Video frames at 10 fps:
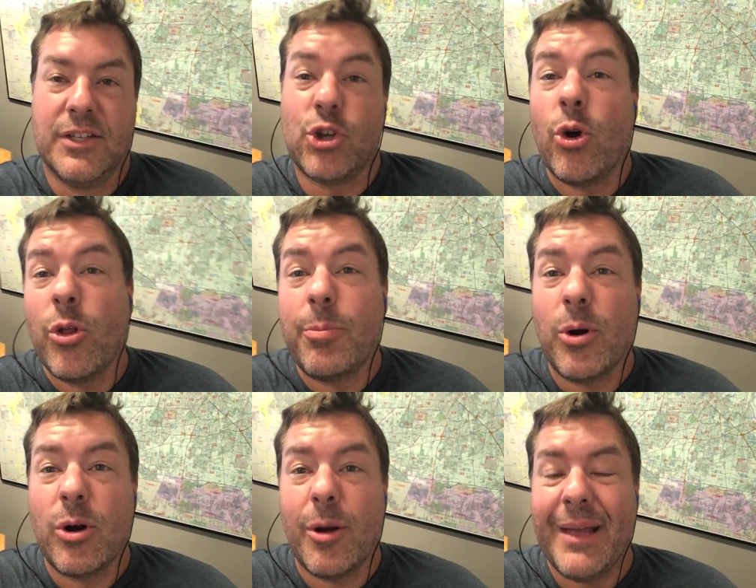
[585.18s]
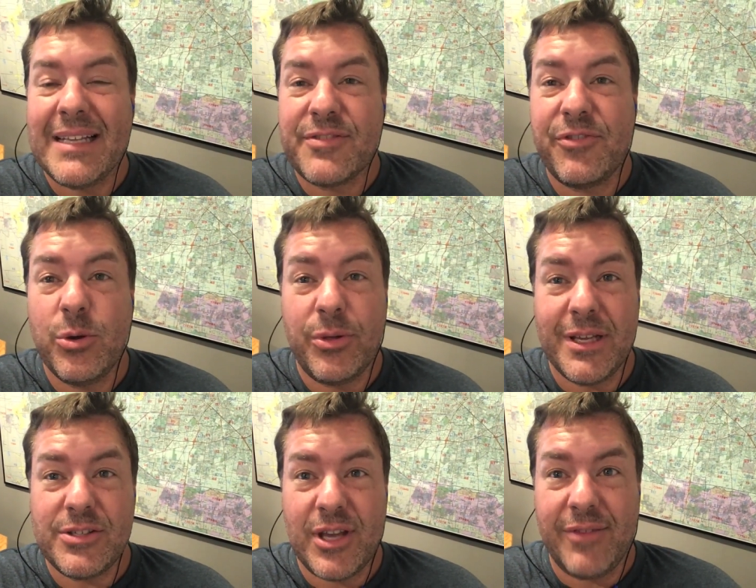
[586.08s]
so the program has a few
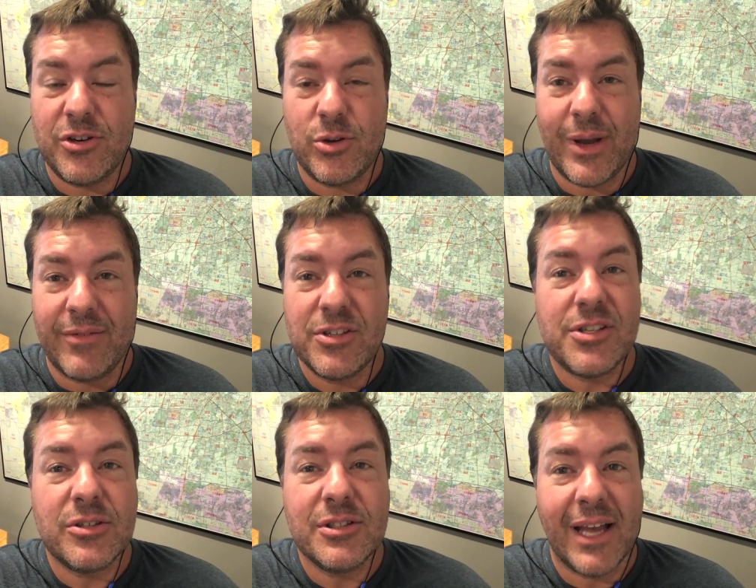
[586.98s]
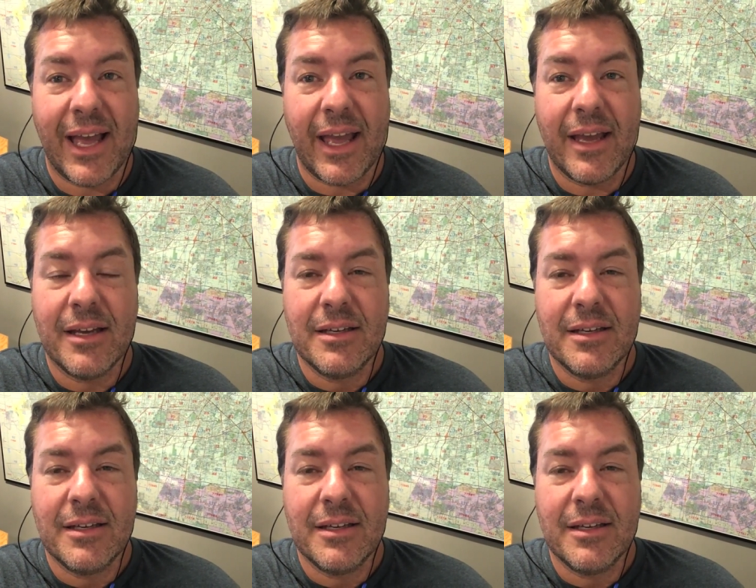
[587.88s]
things that you have to do every single day.